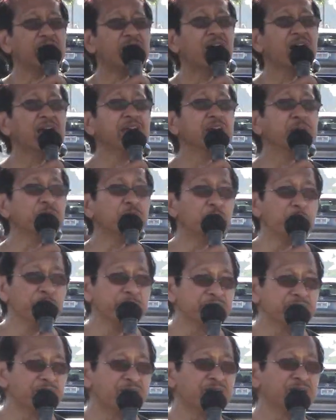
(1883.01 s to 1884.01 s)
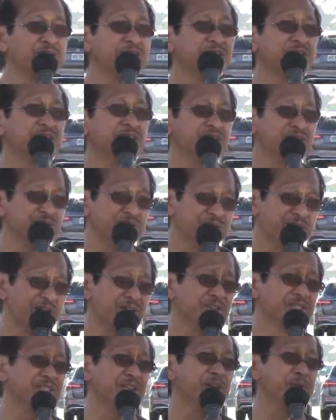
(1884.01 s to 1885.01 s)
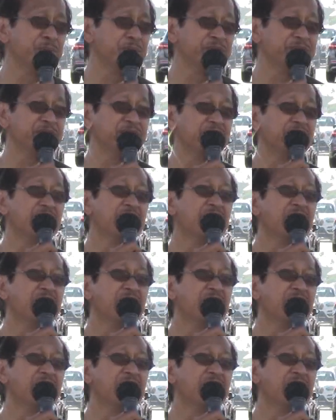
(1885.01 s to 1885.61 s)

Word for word: I have commentaries, dictionaries, everything.